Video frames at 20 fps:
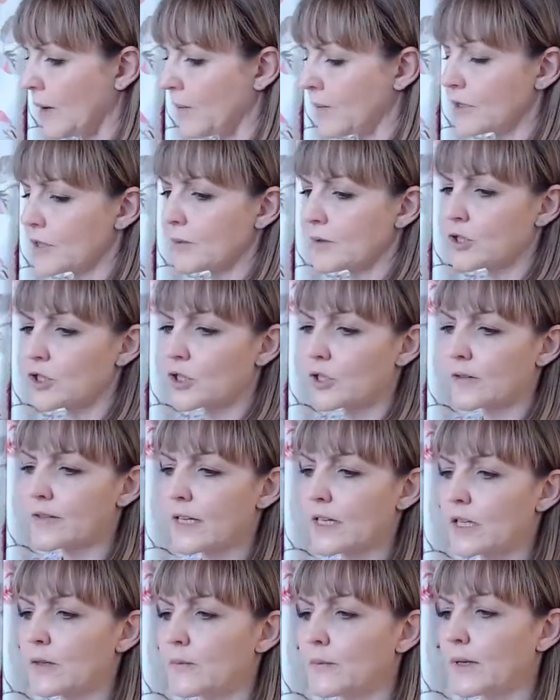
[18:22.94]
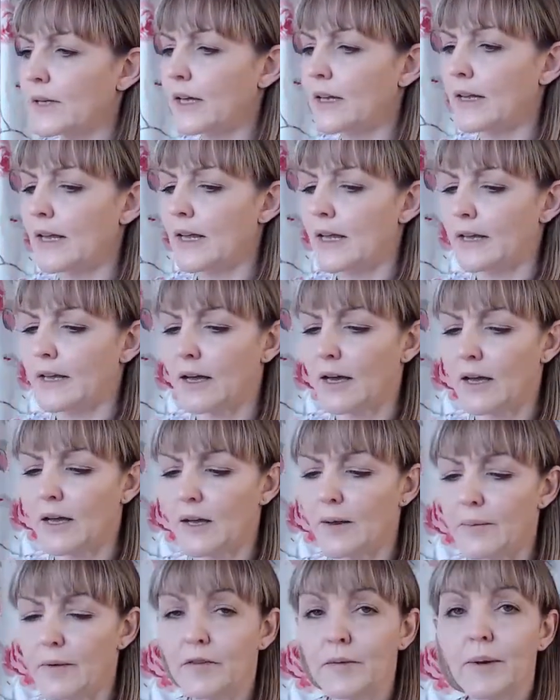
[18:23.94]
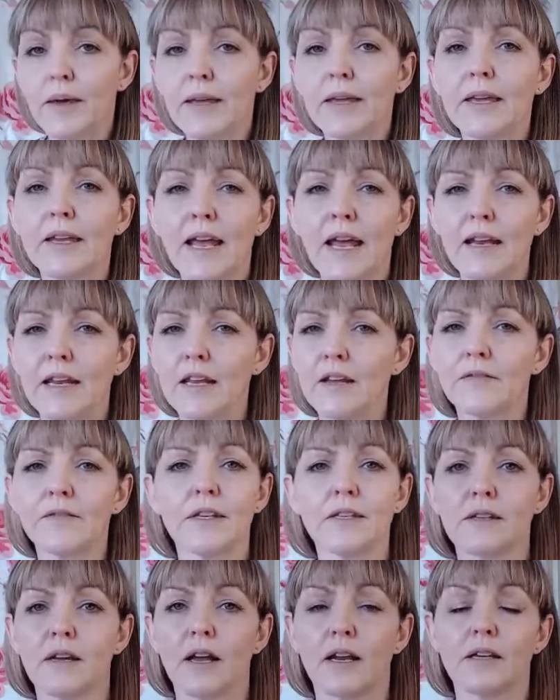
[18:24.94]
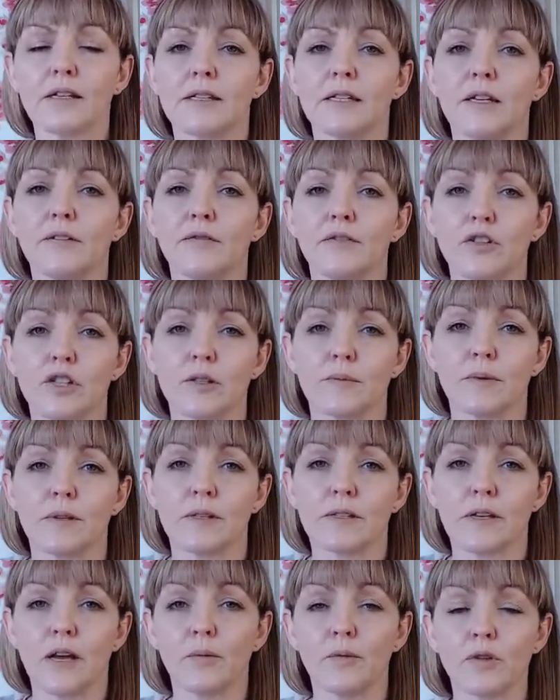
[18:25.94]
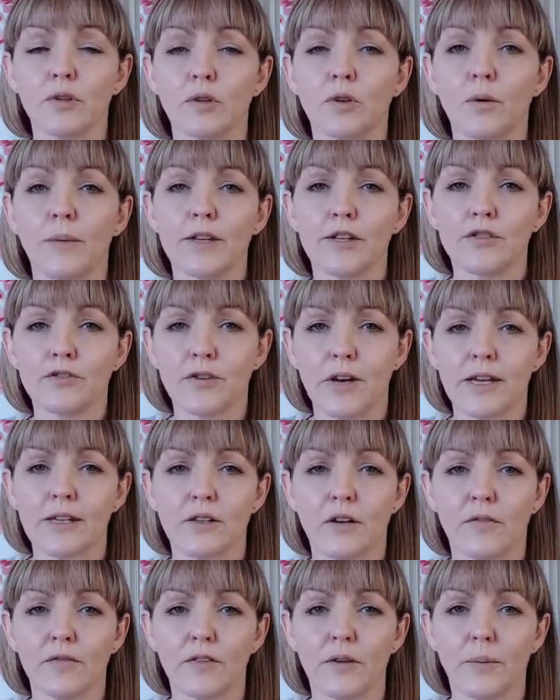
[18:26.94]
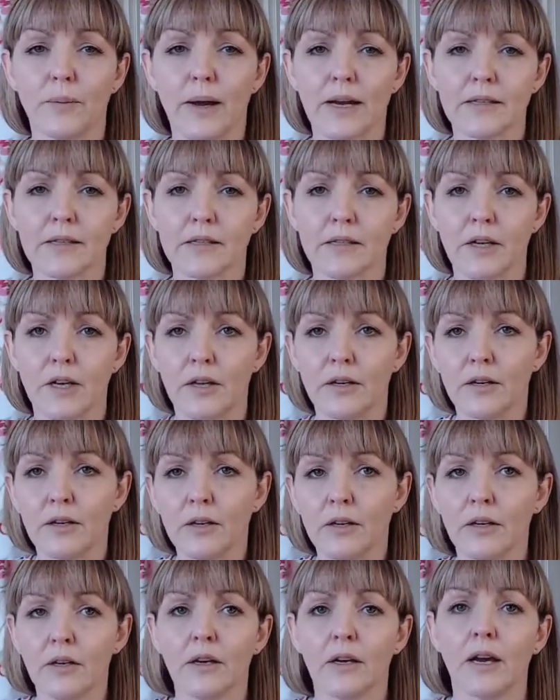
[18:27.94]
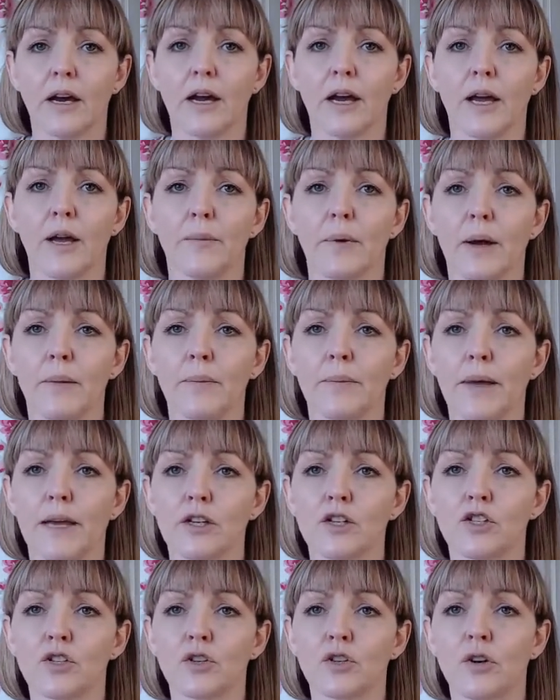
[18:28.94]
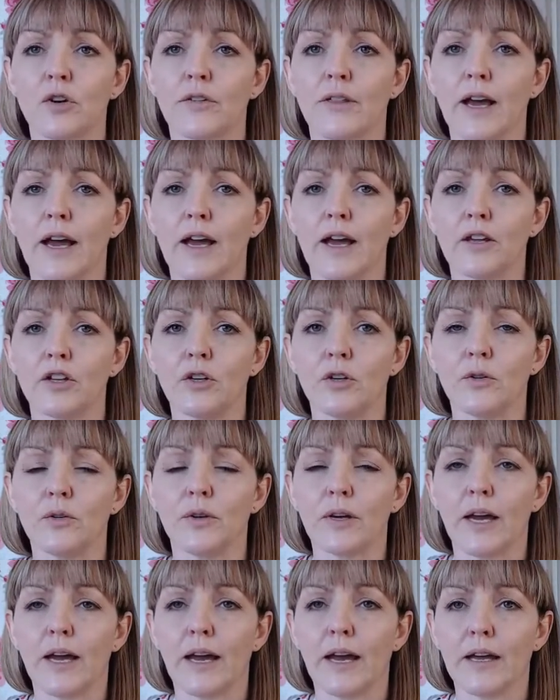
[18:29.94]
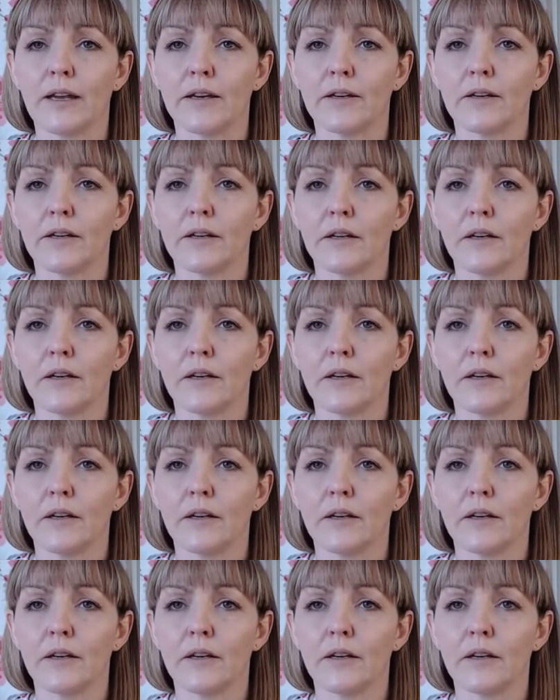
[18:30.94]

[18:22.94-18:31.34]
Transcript: So I should have said at the beginning, if you're making any of these kind of sleeve adjustments, I would always trace off your pattern and make sure that you can